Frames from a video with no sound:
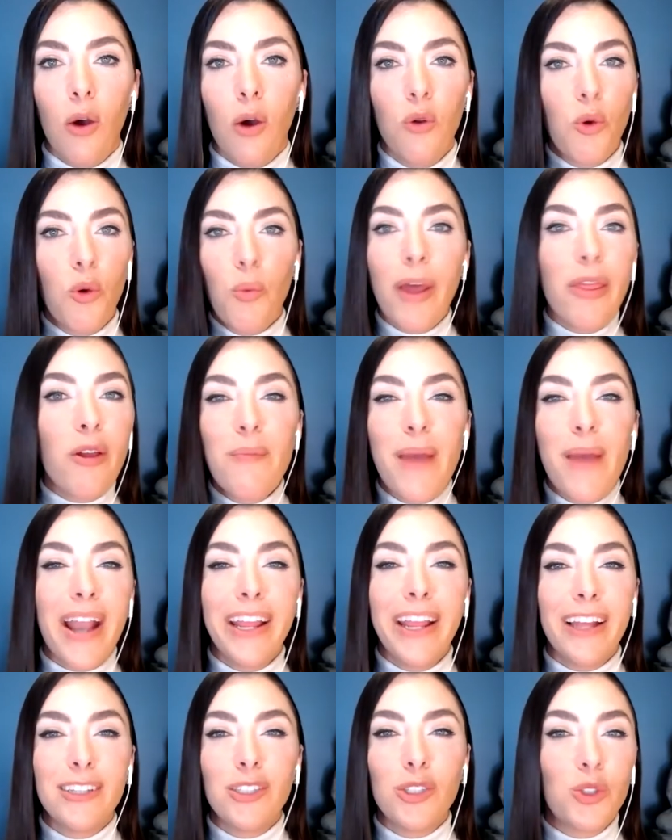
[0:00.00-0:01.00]
Now, the
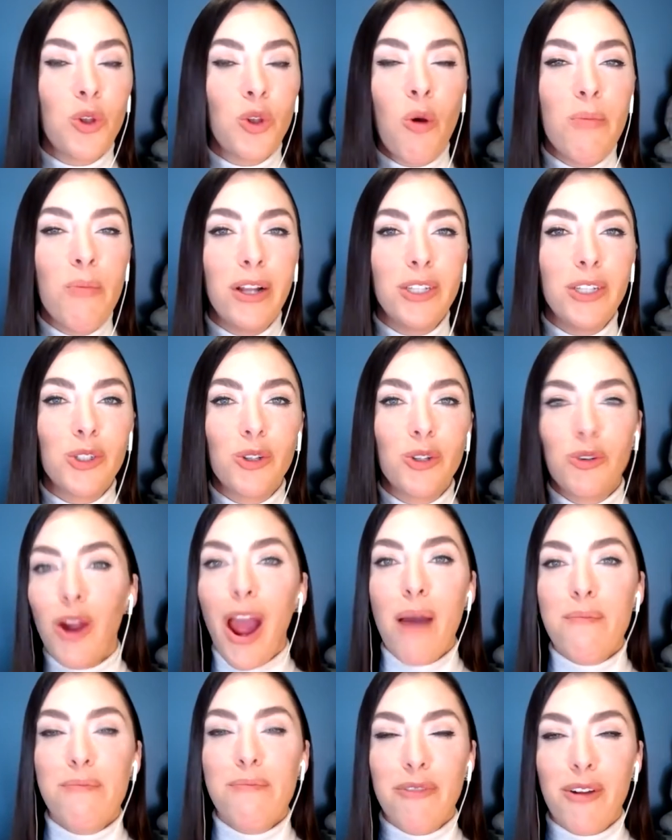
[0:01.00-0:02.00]
weatherman gets so much
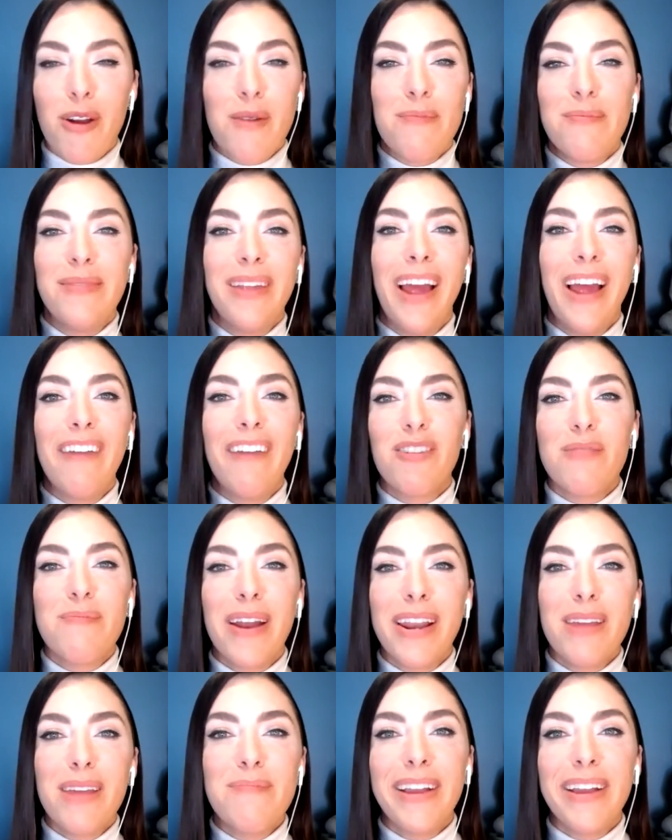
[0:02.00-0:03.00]
crap from
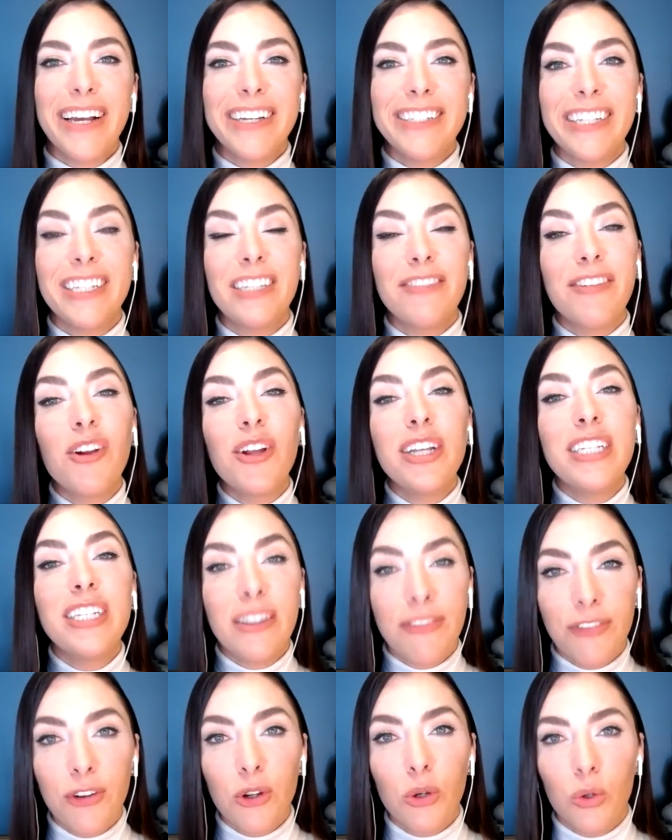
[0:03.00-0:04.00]
everybody because it's very
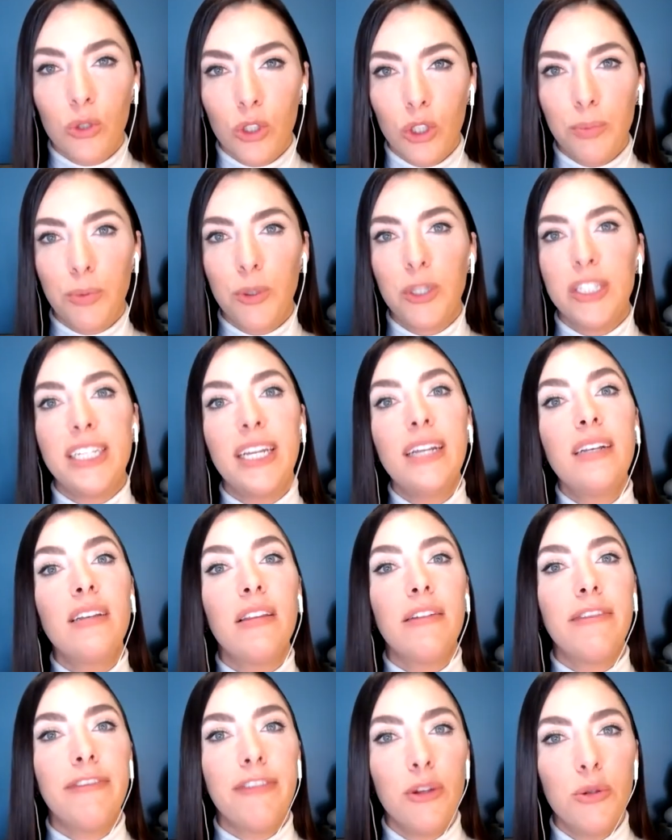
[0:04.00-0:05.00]
difficult to
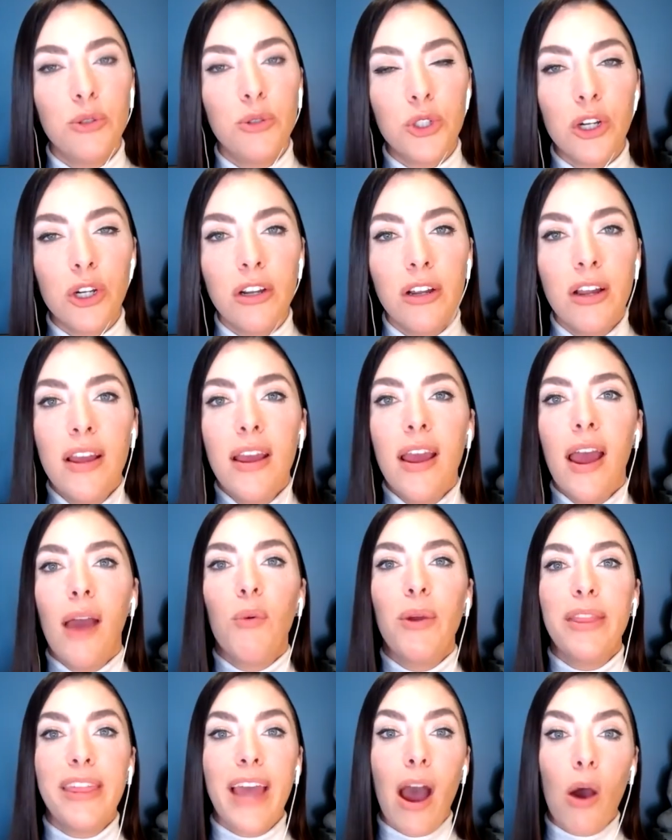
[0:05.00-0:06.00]
predict the future
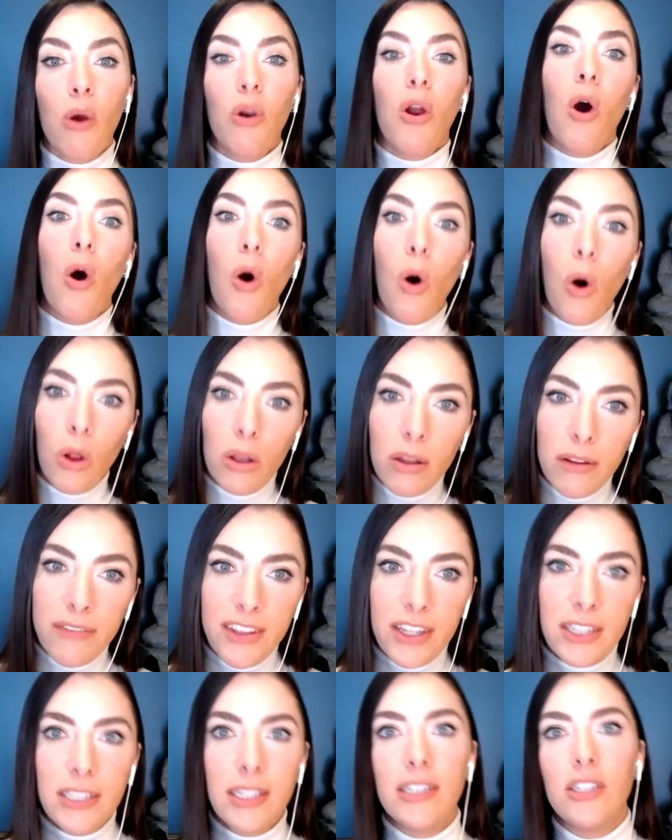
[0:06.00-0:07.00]
without all
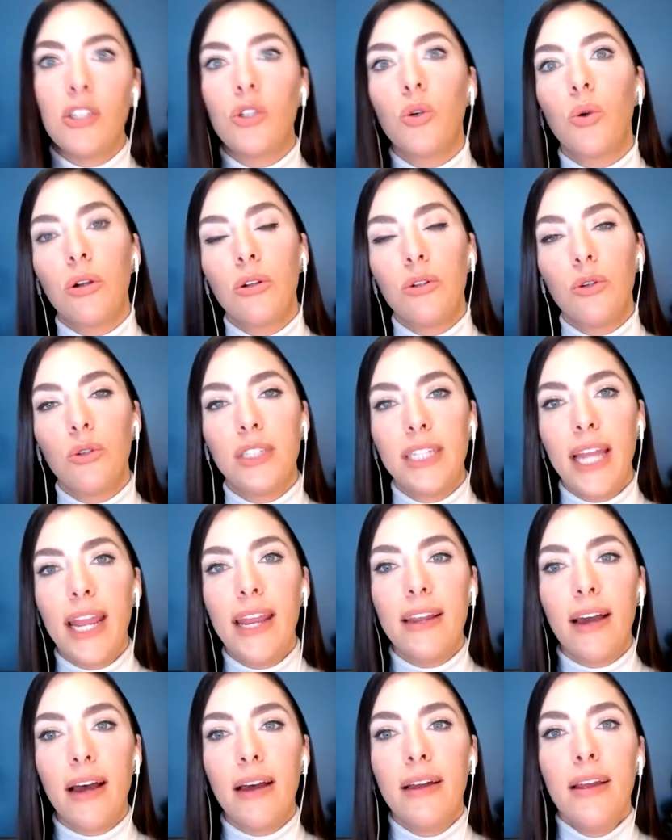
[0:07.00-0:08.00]
of this historical
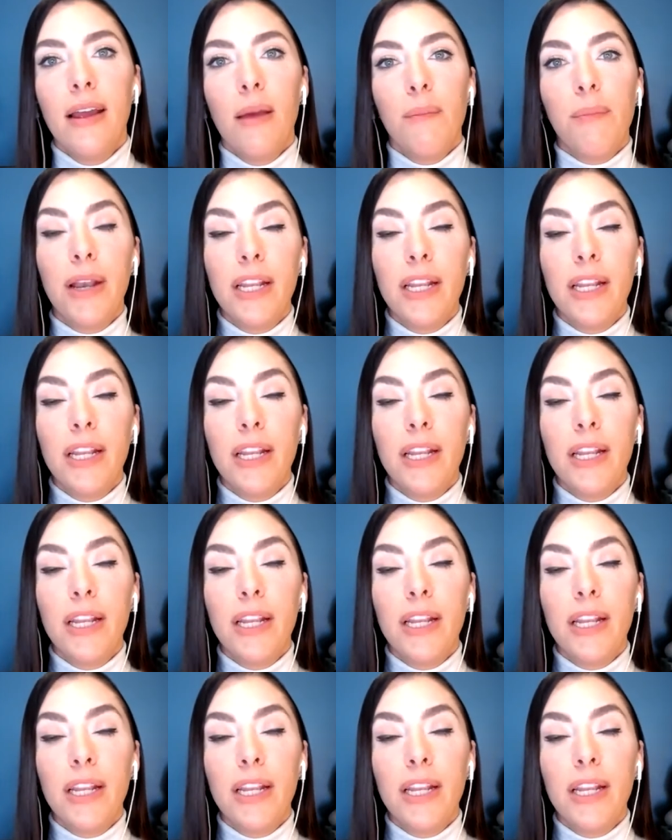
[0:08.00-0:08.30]
data.